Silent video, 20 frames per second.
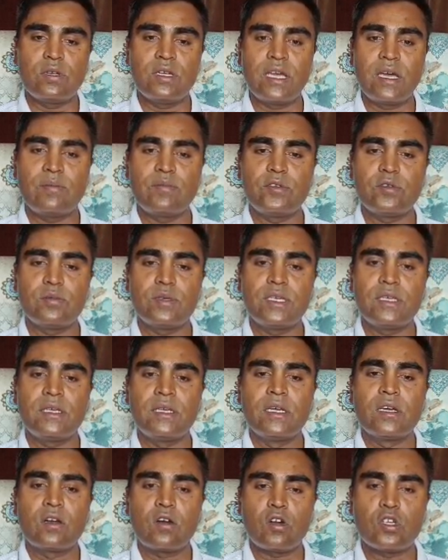we have to be
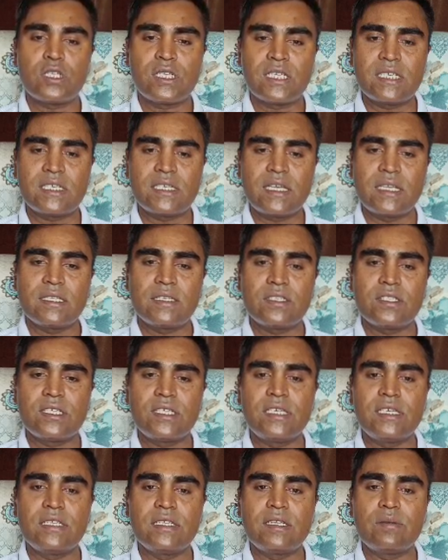cautious and
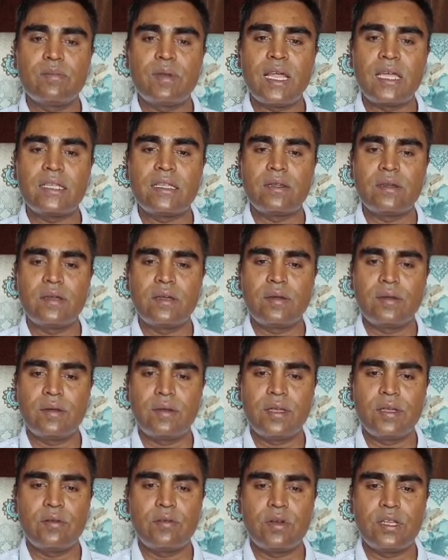seeing the blood
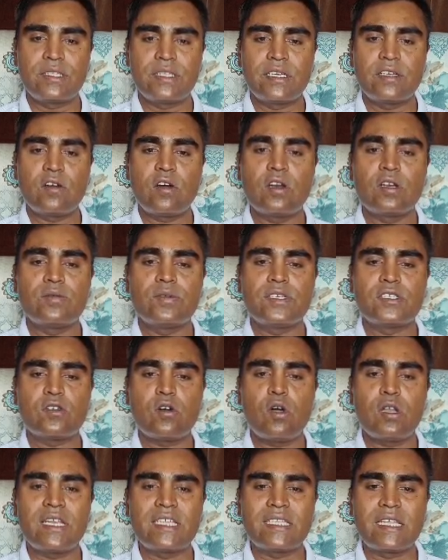ureteric orifice
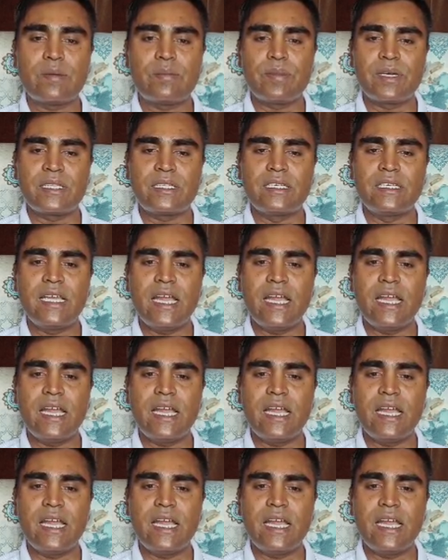all the time. But